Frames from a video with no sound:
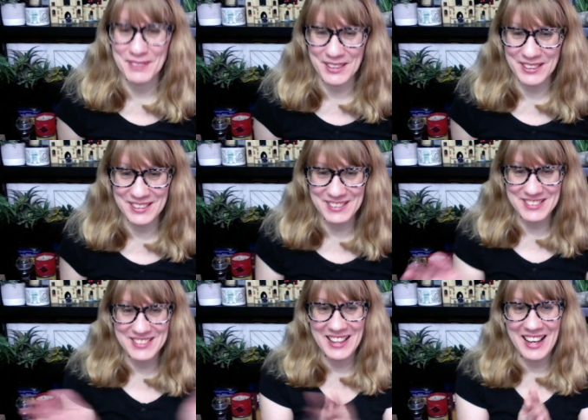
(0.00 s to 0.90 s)
good
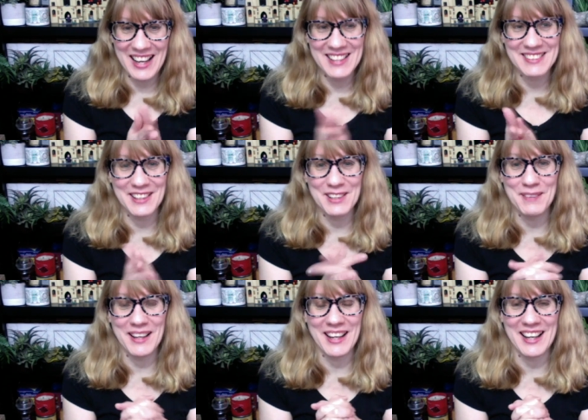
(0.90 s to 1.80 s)
news, you guys? Oh
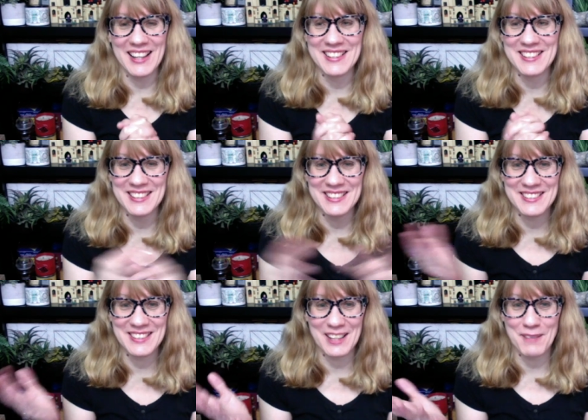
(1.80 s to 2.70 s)
my gosh,
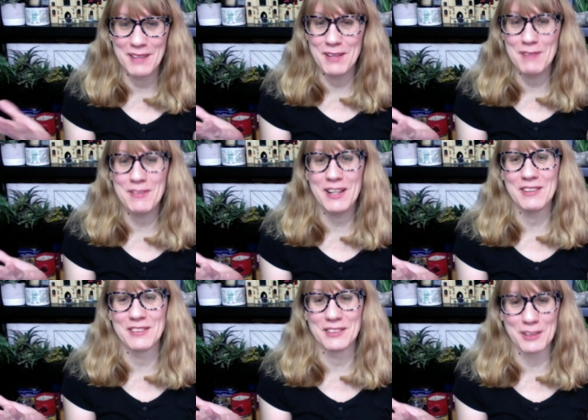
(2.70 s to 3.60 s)
so my
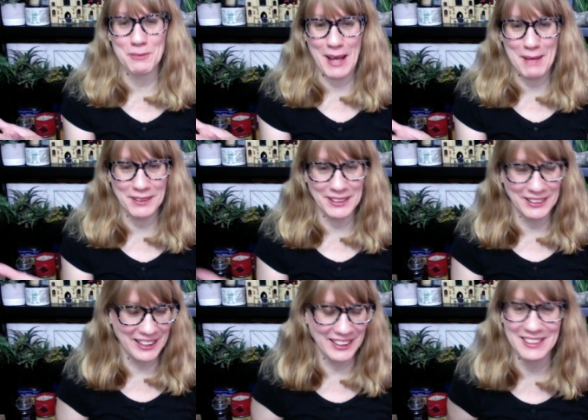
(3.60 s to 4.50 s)
videos are a little babbly
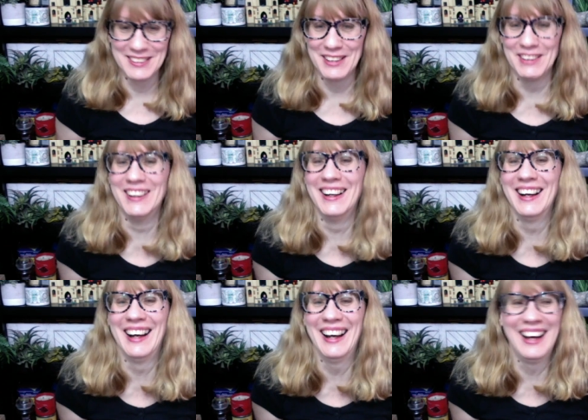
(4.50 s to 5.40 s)
lately too.
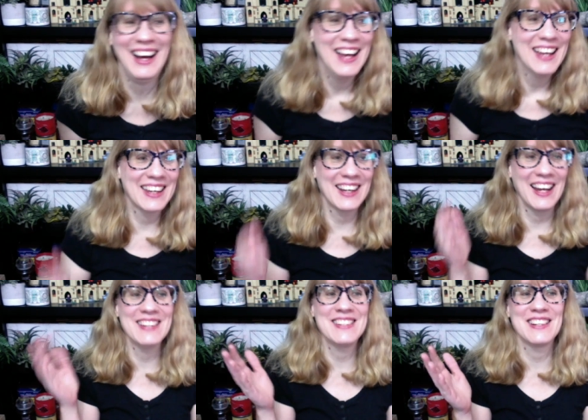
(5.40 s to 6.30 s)
Can
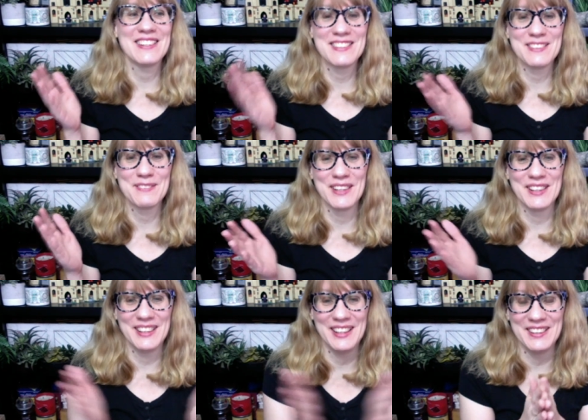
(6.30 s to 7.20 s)
I share some
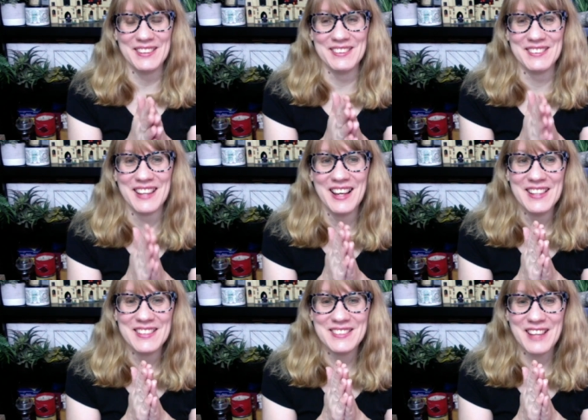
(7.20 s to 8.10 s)
good news?
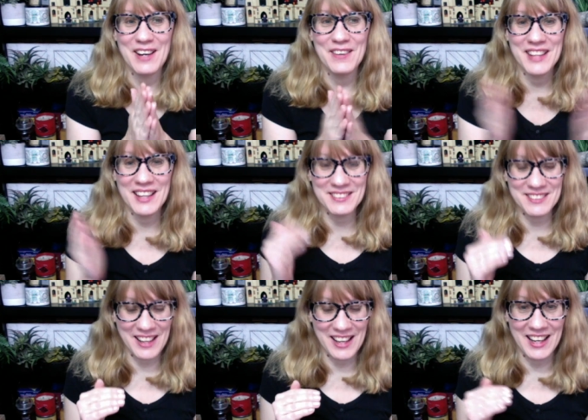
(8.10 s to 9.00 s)
So
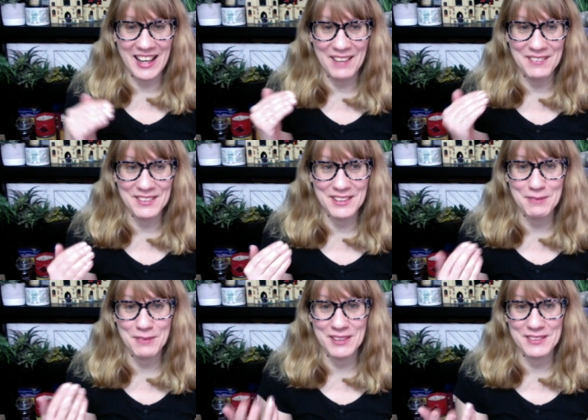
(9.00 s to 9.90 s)
yesterday I was
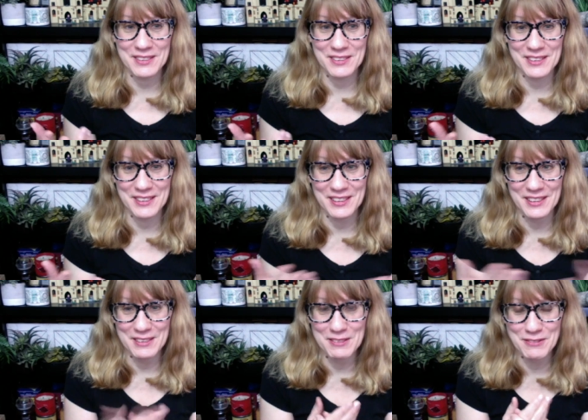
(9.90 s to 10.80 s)
gonna place an
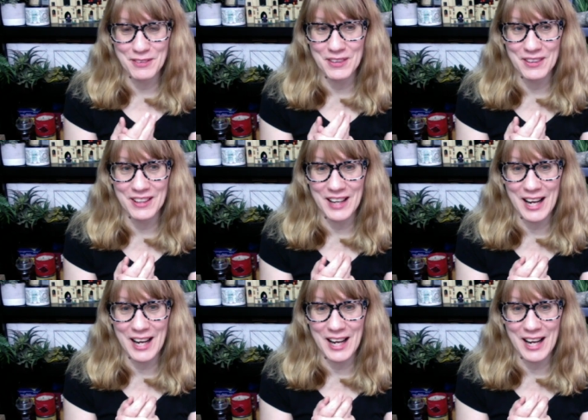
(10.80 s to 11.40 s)
order for